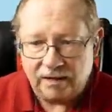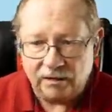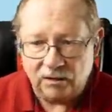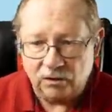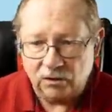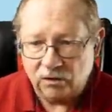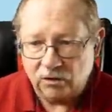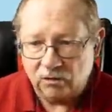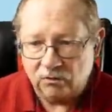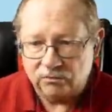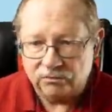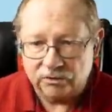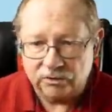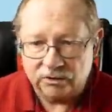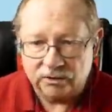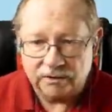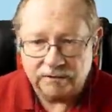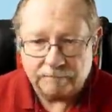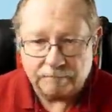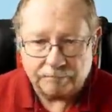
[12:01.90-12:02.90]
look over
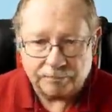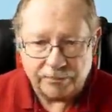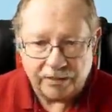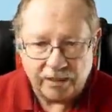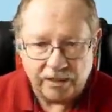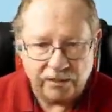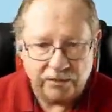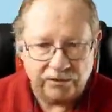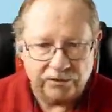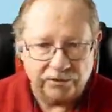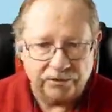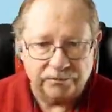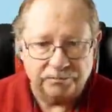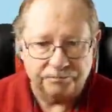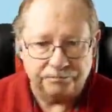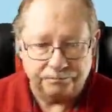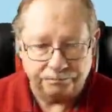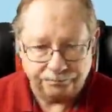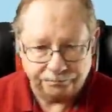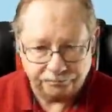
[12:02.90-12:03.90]
here
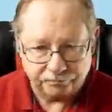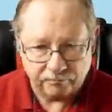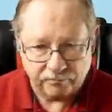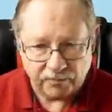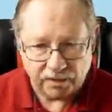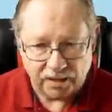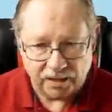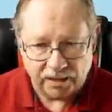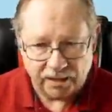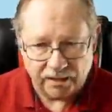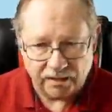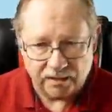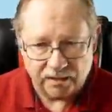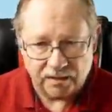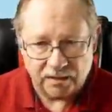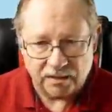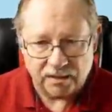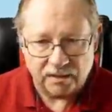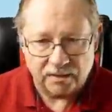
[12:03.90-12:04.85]
at the